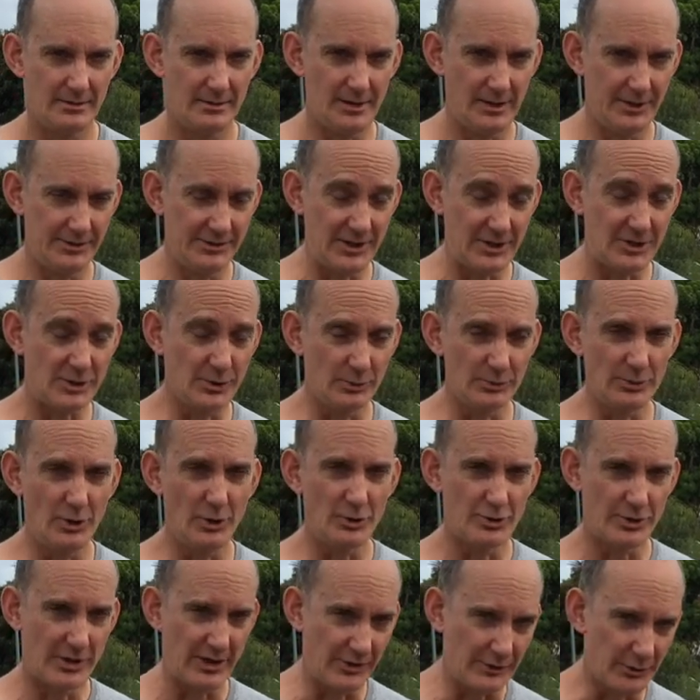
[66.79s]
additional
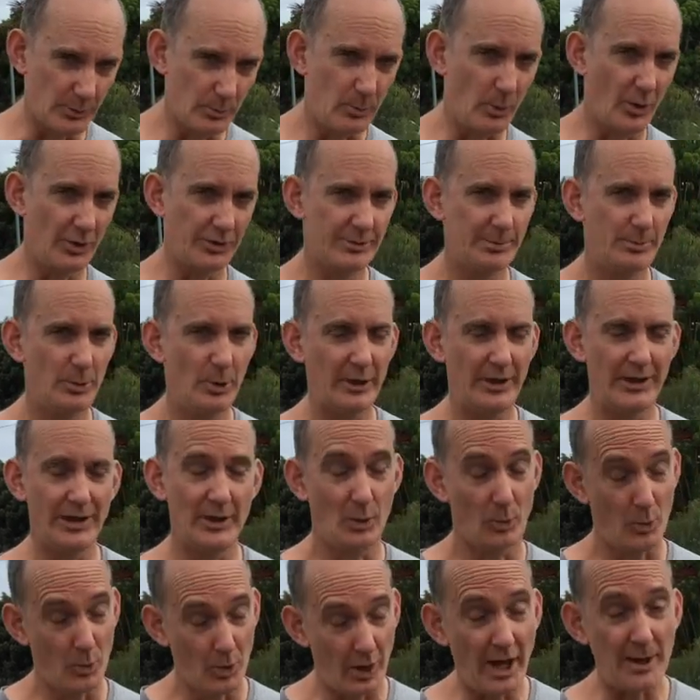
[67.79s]
nutrients and what to put in,
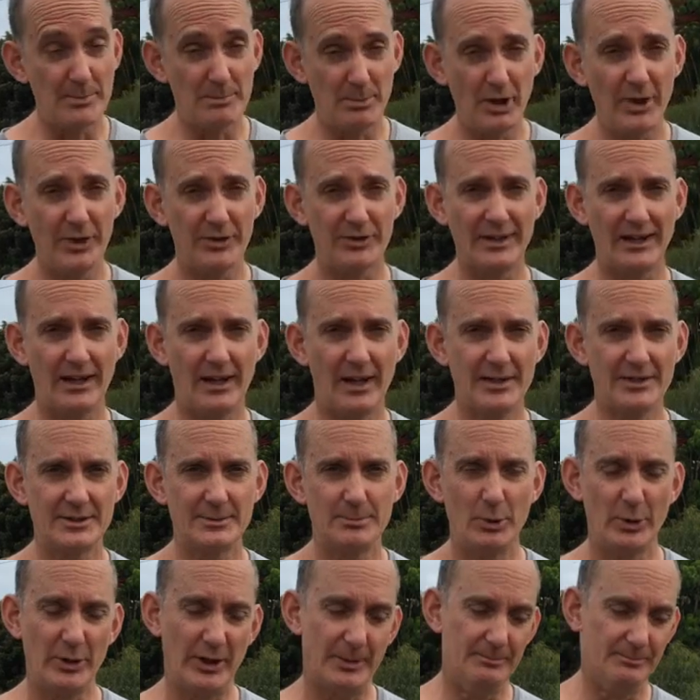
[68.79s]
and what I personally like to
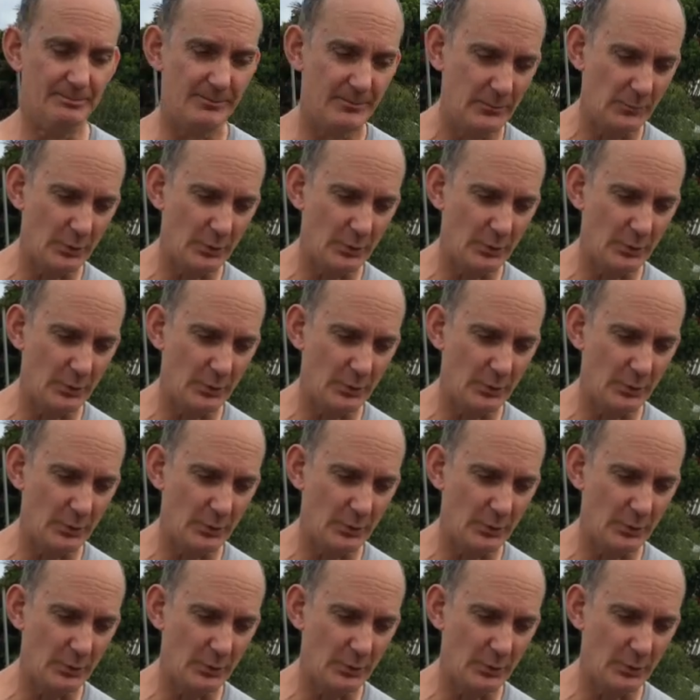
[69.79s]
put in.